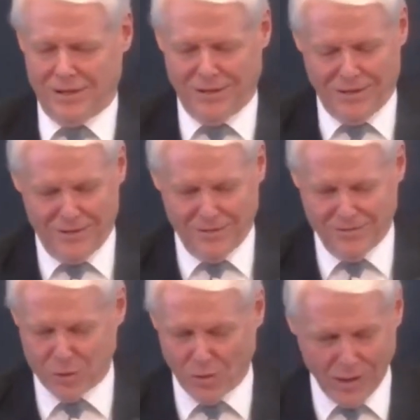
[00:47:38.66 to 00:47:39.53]

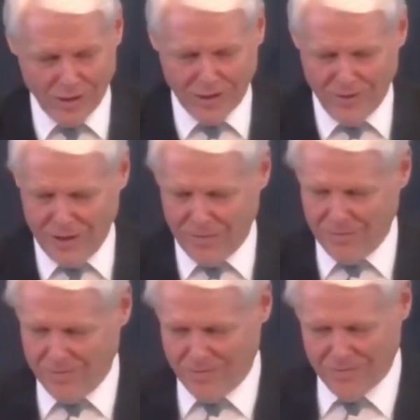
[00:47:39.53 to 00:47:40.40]
dwelling in them,
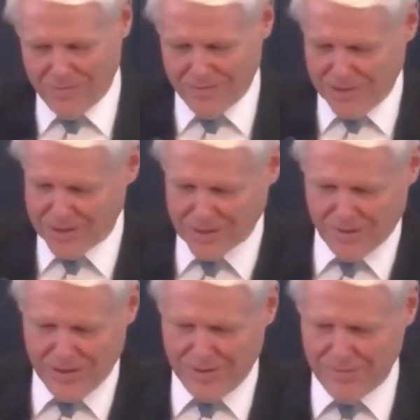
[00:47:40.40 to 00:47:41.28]
us and
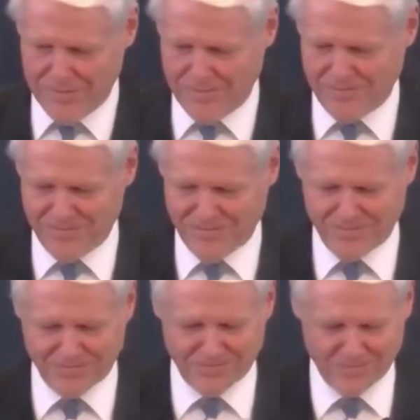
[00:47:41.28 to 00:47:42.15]
them?
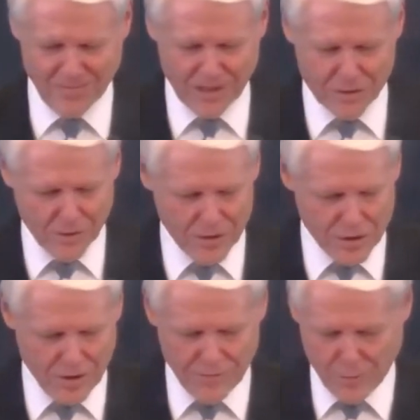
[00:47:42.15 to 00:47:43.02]
Let's go to John
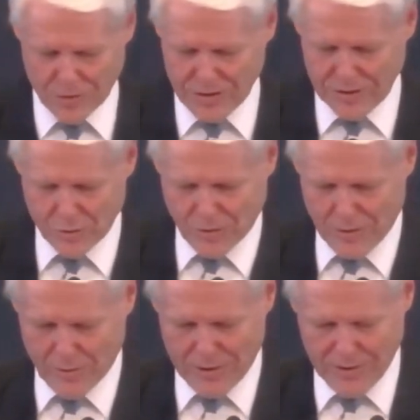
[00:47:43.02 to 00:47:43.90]
14, 21
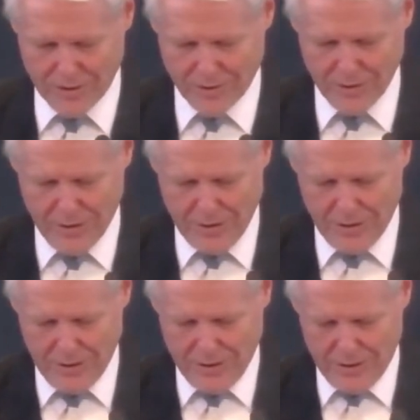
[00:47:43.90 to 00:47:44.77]
here
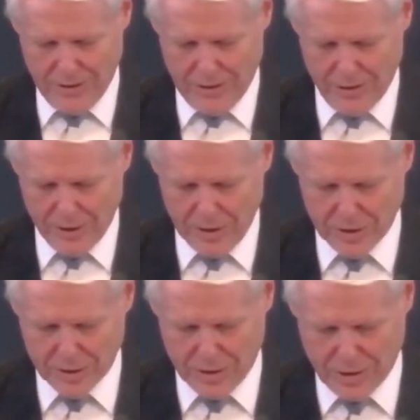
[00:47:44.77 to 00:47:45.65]
hear Jesus
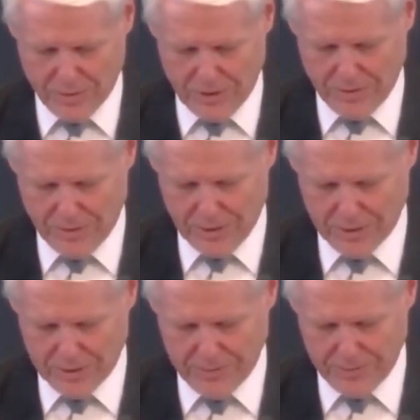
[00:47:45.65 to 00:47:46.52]
talk about this.
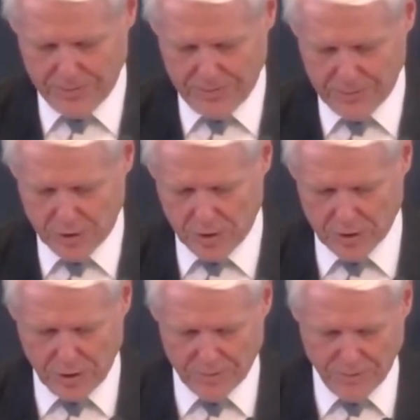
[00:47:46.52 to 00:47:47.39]
John chapter
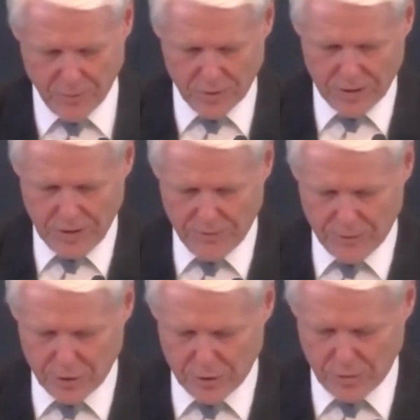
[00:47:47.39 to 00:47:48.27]
14, verse
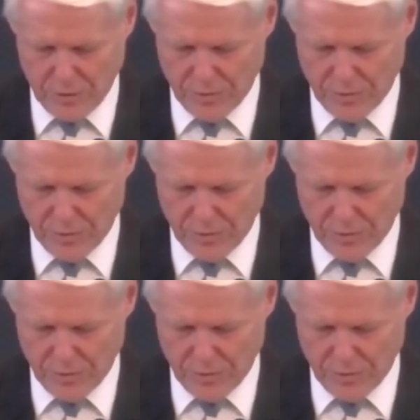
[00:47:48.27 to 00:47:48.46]
21.